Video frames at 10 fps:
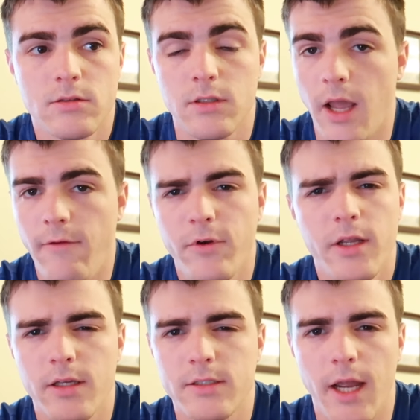Yeah, I
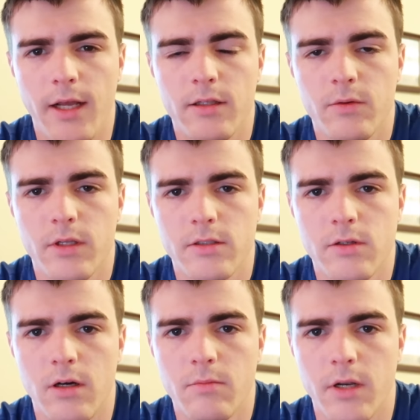forget exactly what it's
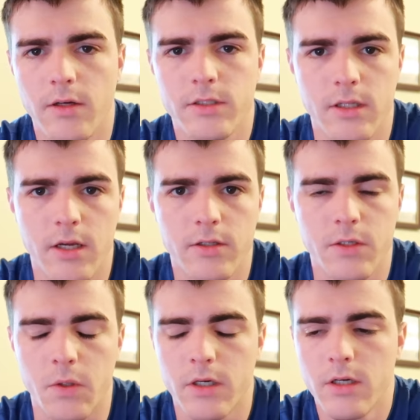called, but I was in the
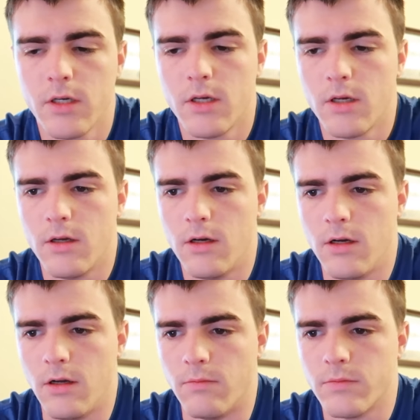Arizona.
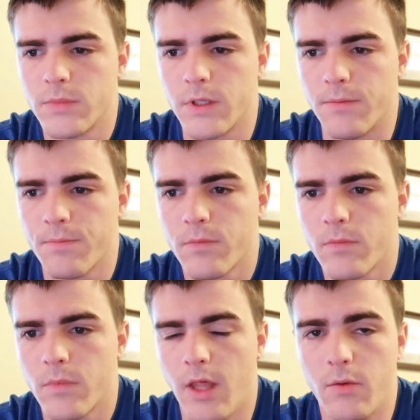So
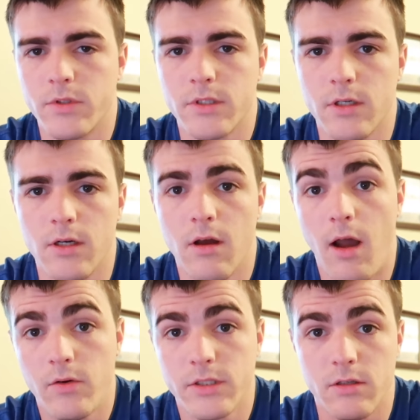that was
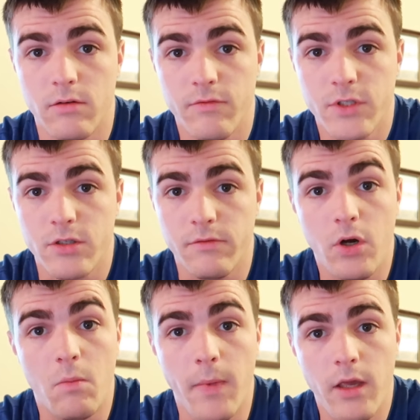I was in the division of
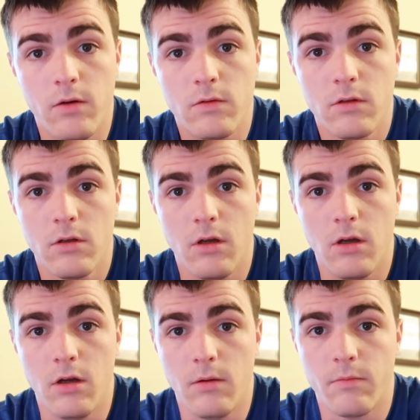all male,
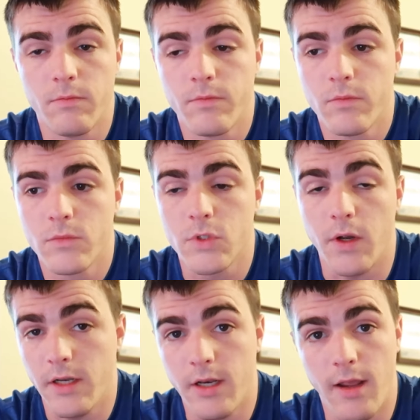so
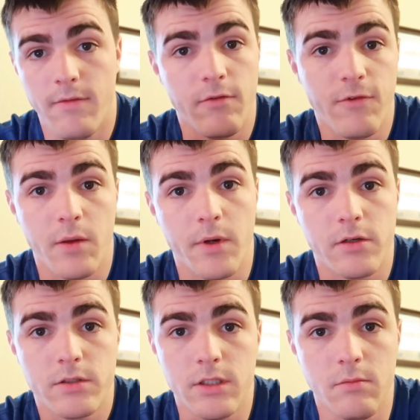I didn't have any
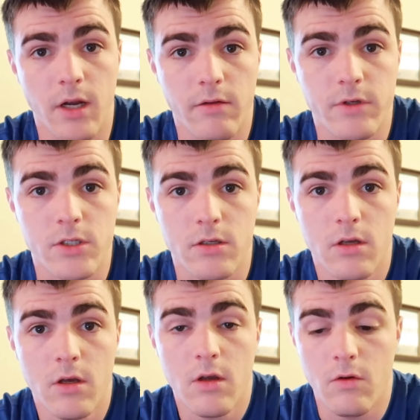females in my division,
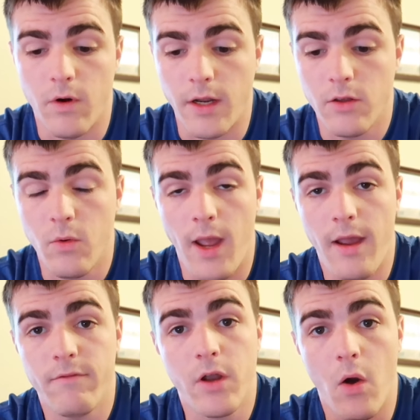right? You
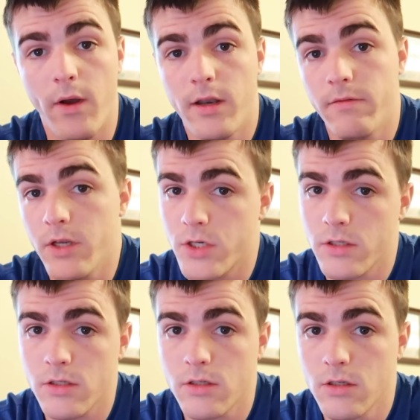have co-ed
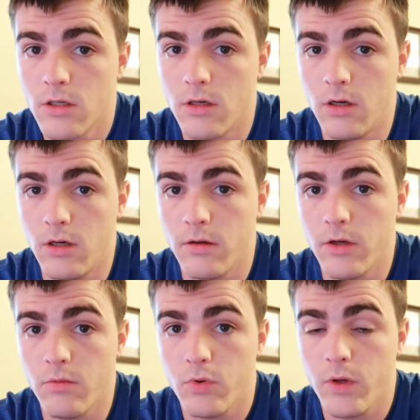divisions
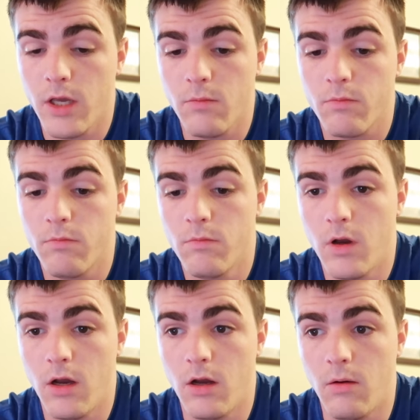during boot camp,
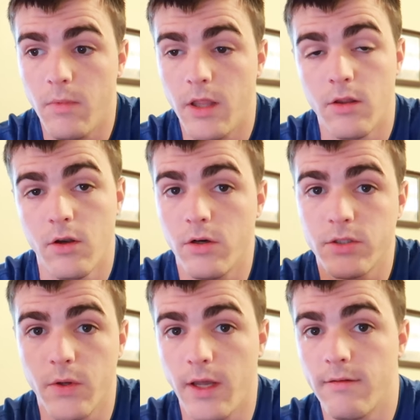and then you
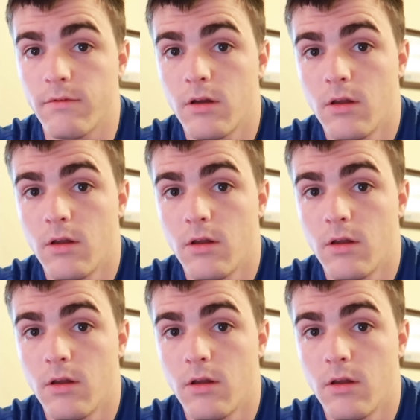also have